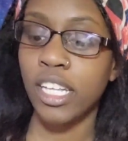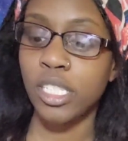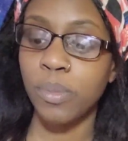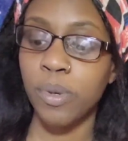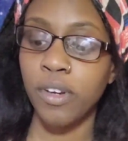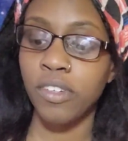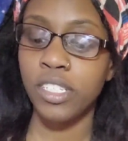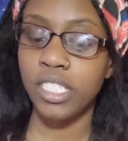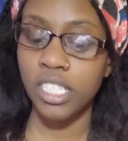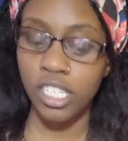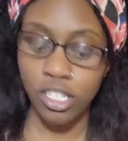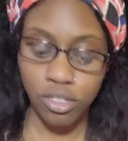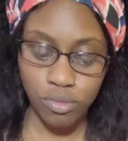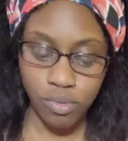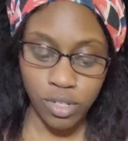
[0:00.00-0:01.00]

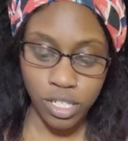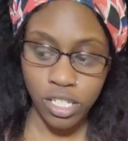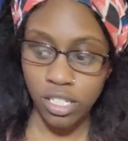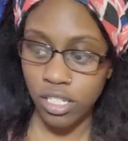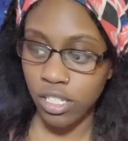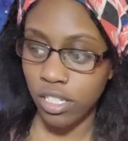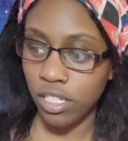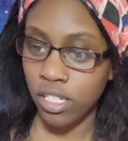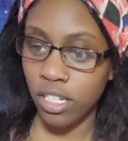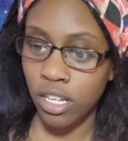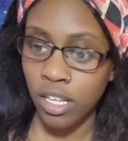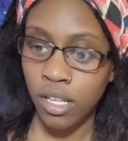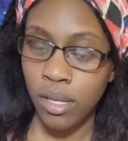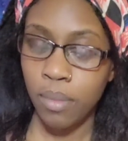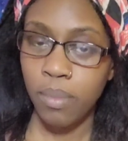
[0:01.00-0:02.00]
Raspberry tea is really
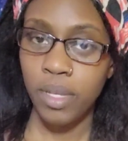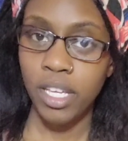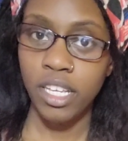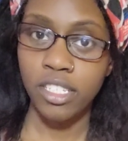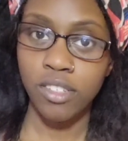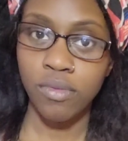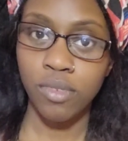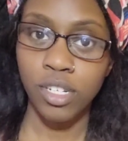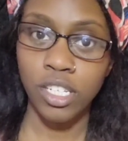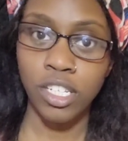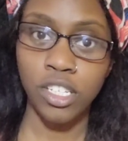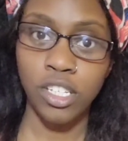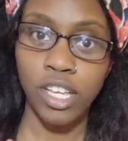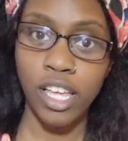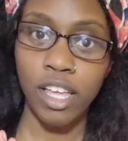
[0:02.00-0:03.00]
good because it
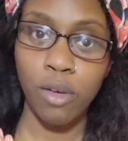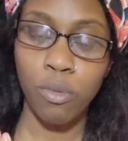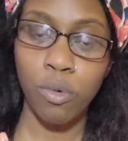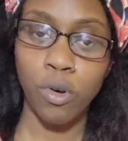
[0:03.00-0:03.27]
really